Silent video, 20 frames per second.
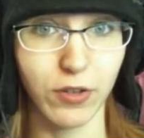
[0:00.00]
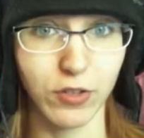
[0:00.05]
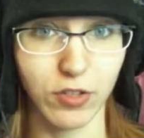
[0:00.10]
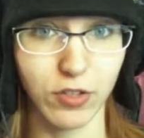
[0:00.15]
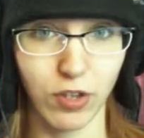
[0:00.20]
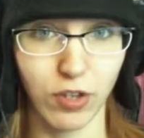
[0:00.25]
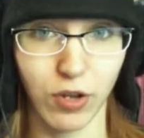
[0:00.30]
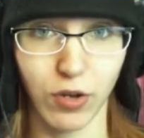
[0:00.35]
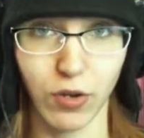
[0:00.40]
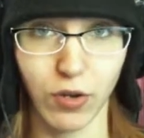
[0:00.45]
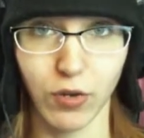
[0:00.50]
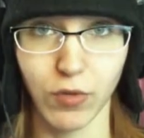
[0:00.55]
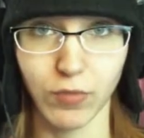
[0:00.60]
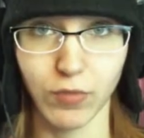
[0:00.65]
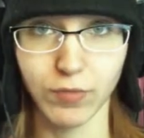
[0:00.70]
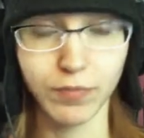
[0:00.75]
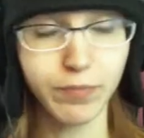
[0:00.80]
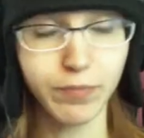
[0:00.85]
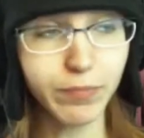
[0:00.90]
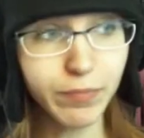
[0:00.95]

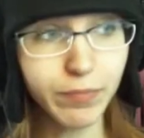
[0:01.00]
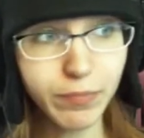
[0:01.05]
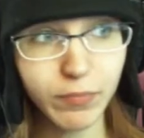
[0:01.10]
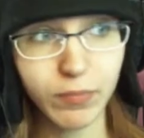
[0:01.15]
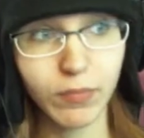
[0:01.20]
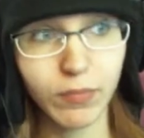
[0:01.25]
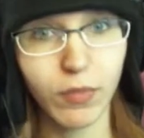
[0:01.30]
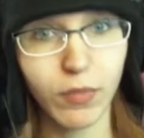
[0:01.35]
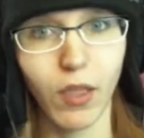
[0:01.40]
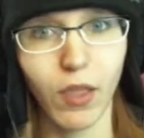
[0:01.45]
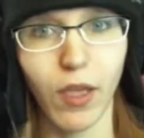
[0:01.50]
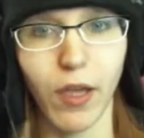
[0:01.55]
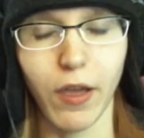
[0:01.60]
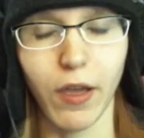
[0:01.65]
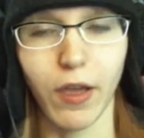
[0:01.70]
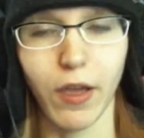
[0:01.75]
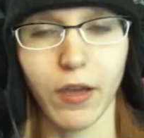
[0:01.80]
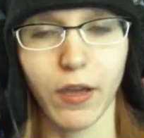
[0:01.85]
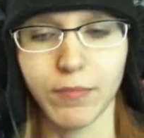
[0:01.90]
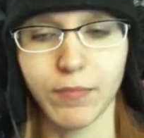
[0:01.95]
So
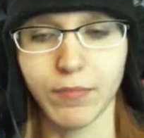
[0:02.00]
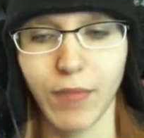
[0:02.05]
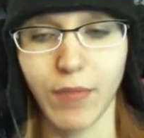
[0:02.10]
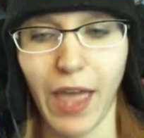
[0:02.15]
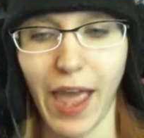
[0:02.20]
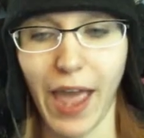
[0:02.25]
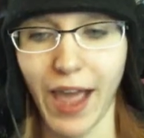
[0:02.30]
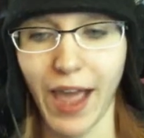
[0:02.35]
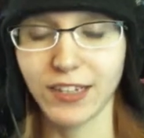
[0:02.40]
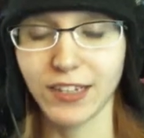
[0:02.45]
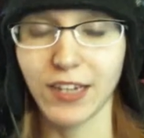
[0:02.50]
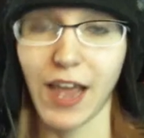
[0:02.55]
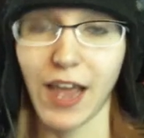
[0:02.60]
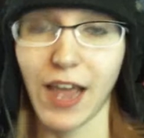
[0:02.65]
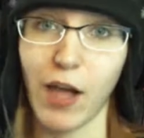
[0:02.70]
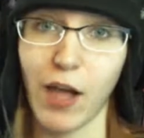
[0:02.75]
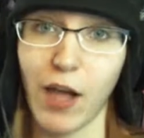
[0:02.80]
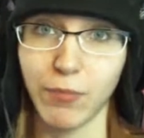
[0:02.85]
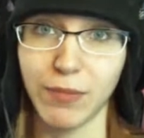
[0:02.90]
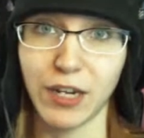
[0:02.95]
at
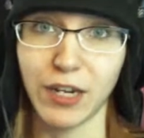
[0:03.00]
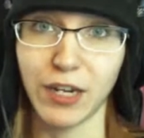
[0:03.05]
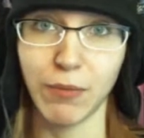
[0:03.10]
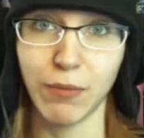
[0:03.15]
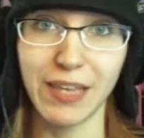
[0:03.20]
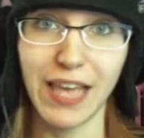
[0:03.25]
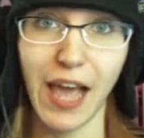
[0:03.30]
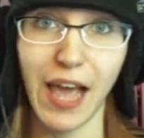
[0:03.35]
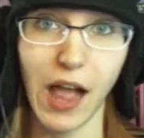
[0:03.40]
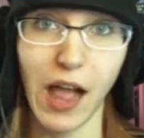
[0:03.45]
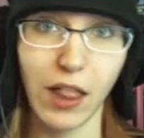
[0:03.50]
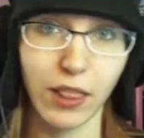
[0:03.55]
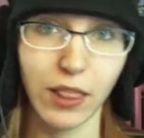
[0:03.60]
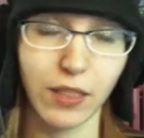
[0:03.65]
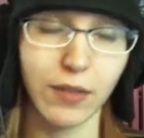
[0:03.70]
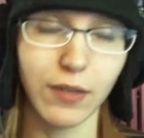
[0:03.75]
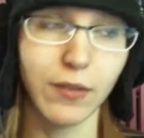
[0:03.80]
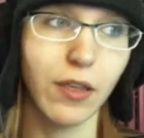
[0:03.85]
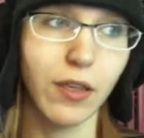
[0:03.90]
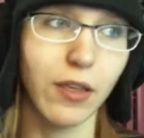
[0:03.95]
almirmiel
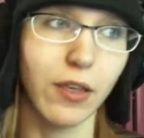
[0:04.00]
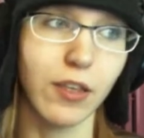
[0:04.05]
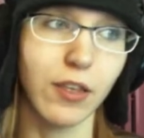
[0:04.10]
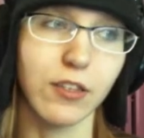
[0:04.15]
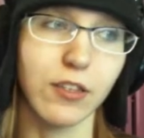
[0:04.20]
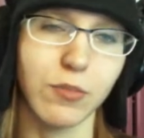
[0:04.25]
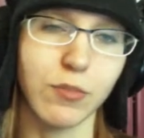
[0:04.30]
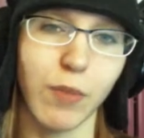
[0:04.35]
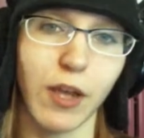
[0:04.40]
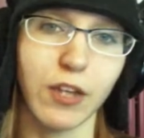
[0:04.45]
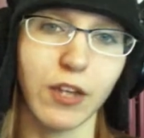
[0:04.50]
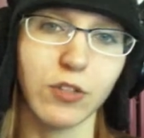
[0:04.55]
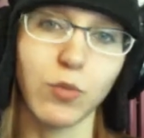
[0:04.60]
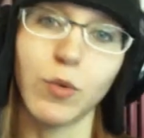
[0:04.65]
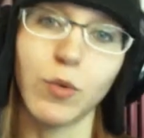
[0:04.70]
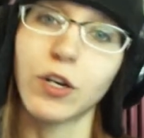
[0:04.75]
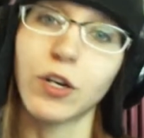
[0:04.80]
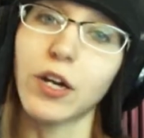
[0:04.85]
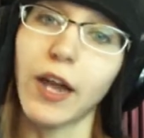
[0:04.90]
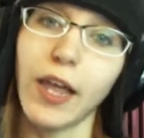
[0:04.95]
is my
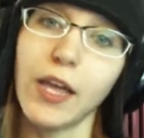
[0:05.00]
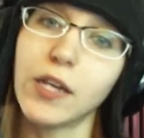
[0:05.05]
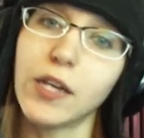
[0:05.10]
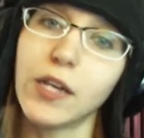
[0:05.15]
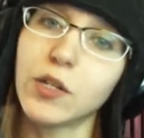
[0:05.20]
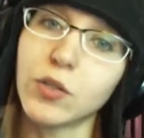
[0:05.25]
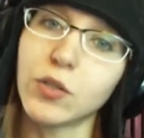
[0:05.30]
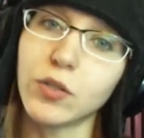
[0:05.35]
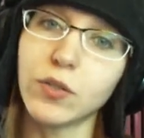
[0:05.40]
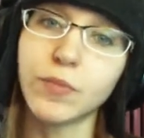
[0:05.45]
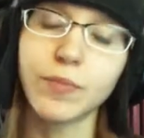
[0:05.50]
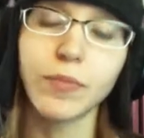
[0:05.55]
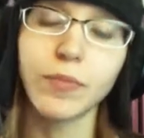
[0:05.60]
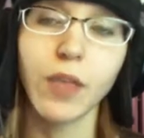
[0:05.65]
Twitter handle.